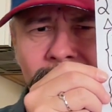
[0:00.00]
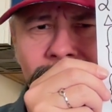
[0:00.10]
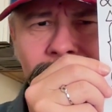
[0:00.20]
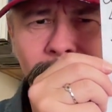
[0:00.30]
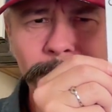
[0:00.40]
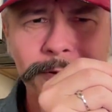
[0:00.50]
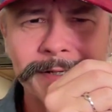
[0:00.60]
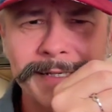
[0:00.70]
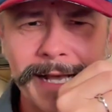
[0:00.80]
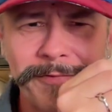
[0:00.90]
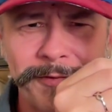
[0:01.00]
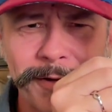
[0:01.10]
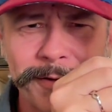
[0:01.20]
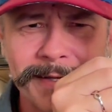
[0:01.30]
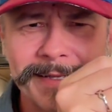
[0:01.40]
8 lower
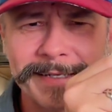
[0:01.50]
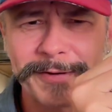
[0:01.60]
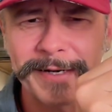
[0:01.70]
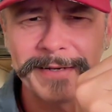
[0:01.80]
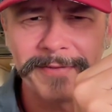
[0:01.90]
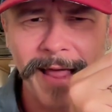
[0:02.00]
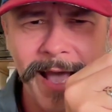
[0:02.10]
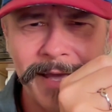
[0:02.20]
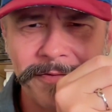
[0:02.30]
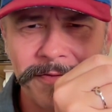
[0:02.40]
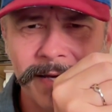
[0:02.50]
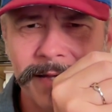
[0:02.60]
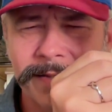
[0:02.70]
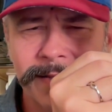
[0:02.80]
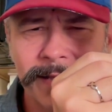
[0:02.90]
Sephiroth of the Tree of Life.
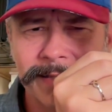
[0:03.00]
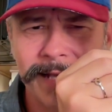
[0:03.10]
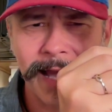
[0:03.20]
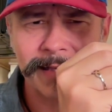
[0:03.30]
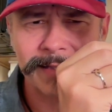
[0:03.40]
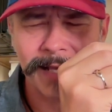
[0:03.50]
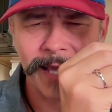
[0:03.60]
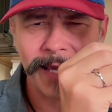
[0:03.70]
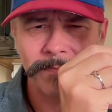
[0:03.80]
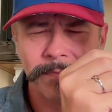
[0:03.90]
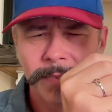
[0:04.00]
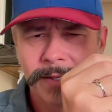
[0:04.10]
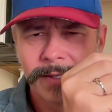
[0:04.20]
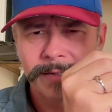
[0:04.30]
It's the exact same.